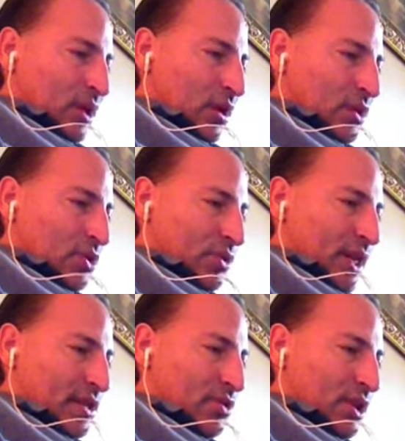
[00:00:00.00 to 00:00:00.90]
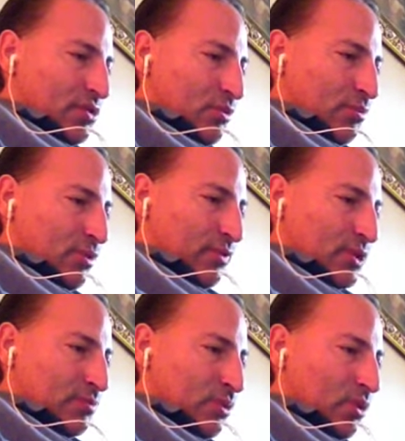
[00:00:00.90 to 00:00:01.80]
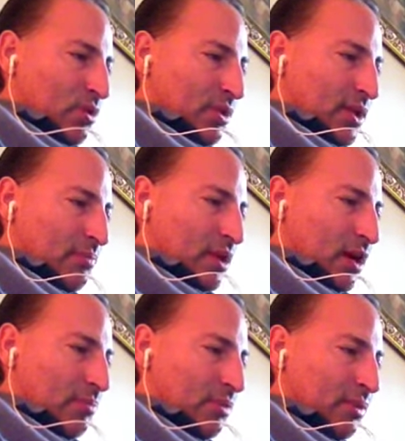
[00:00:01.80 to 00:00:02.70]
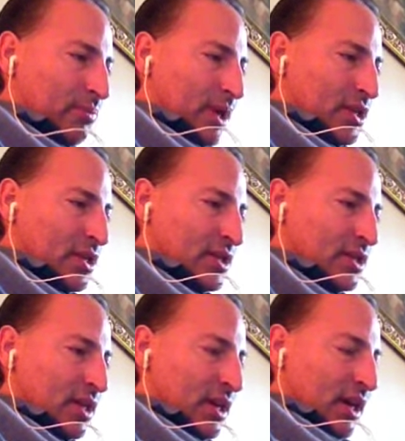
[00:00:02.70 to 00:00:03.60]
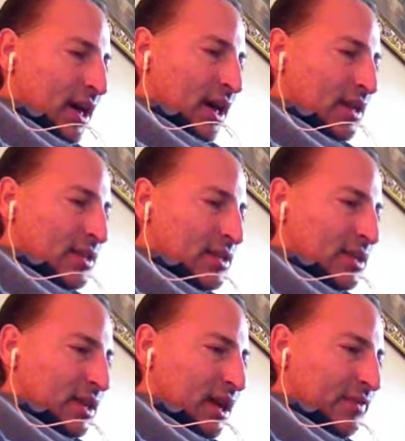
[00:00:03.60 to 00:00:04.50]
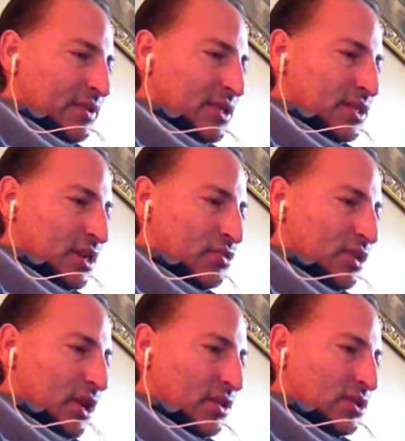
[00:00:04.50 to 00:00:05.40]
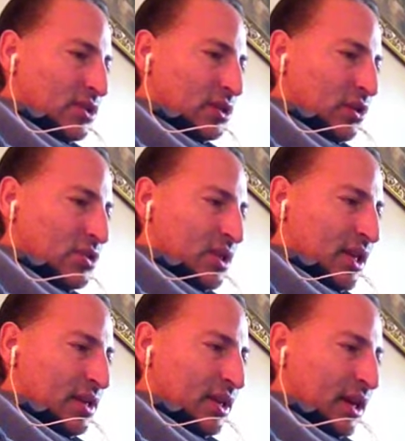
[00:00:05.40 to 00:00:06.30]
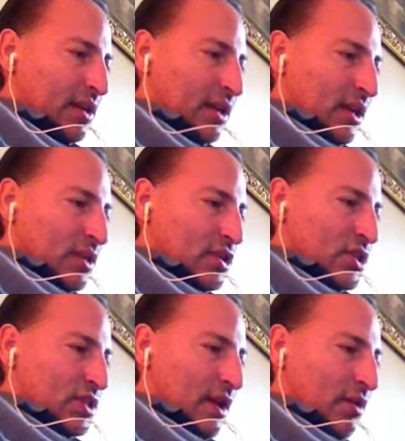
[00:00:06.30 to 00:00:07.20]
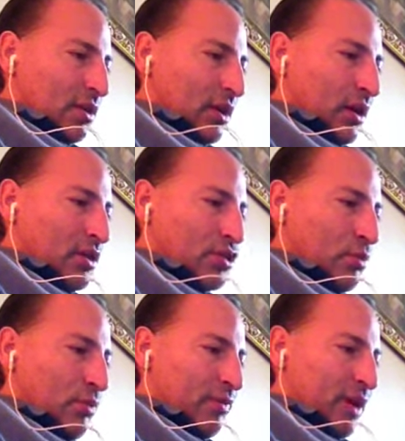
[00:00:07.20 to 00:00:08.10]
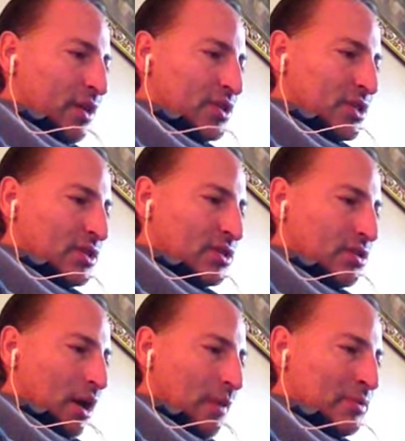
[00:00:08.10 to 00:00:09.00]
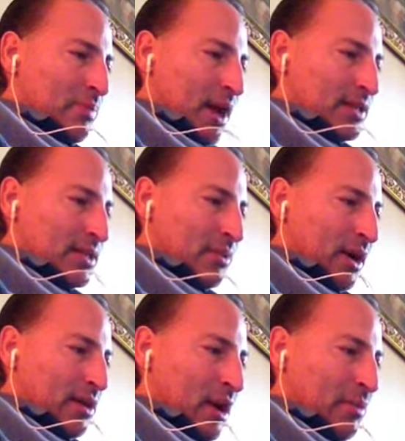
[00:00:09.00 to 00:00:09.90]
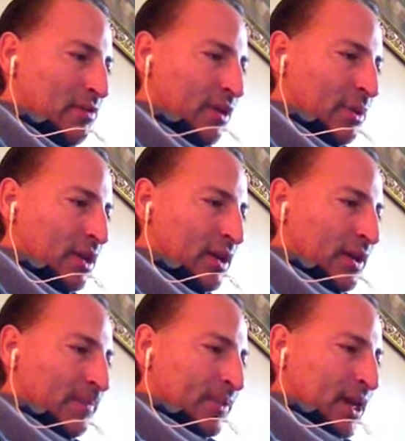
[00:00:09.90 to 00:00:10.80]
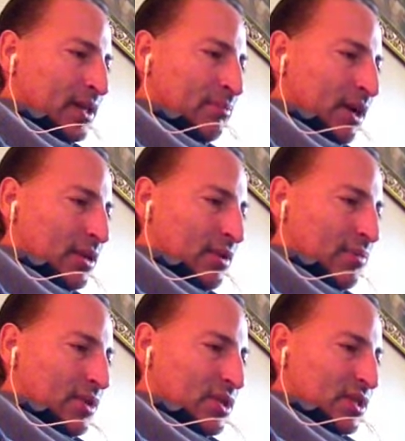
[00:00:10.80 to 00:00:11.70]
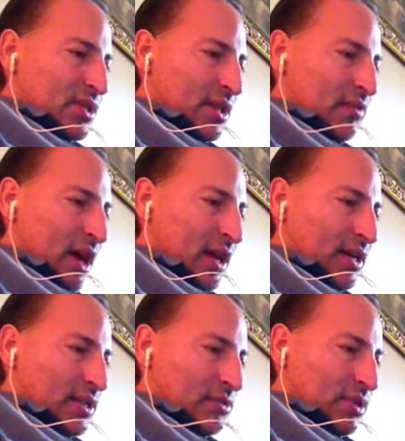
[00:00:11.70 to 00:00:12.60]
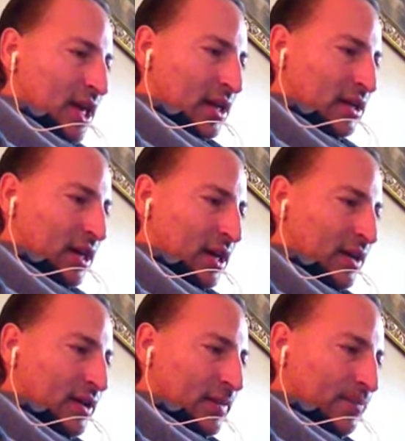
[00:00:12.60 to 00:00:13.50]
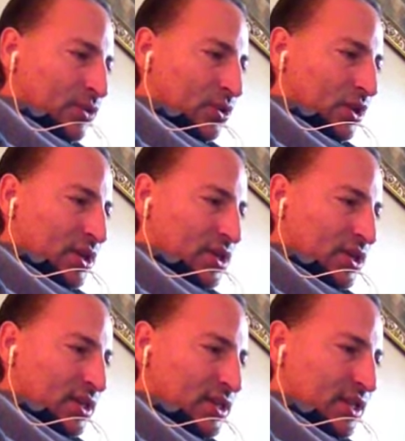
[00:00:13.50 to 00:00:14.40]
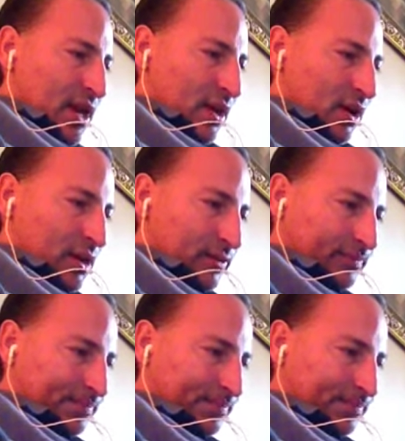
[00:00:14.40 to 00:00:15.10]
Also, yesterday's reproof was borne with incomparable patience, and as Caiaphas's country house is close to that gate, just now a large group of Pharisees and scribes passes by coming from it, and among them there is the son of Annas with Helki, Doras, and Sadoc.